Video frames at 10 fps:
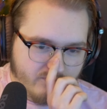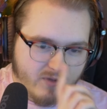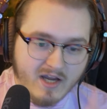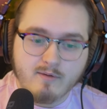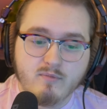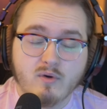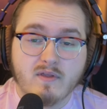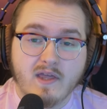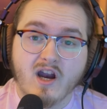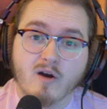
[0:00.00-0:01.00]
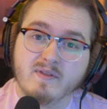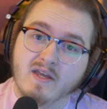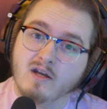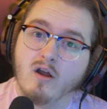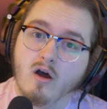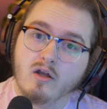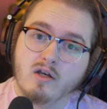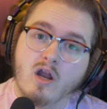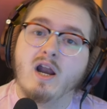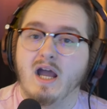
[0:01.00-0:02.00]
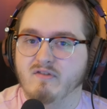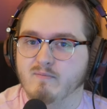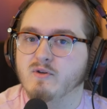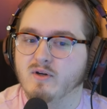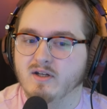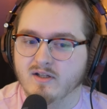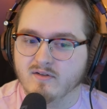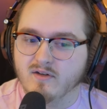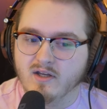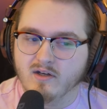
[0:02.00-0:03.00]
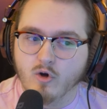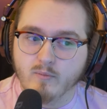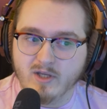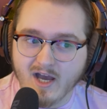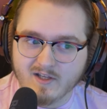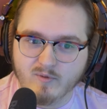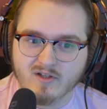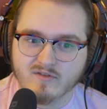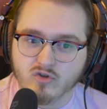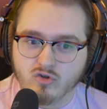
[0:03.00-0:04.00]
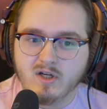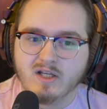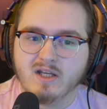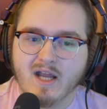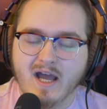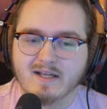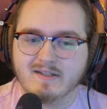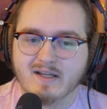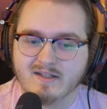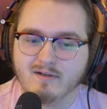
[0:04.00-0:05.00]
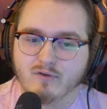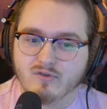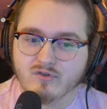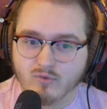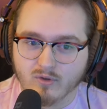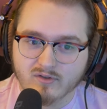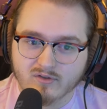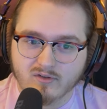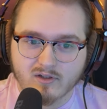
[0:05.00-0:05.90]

I can mute it there, but then not have it muted in in O B S because it's treating it as as a different source.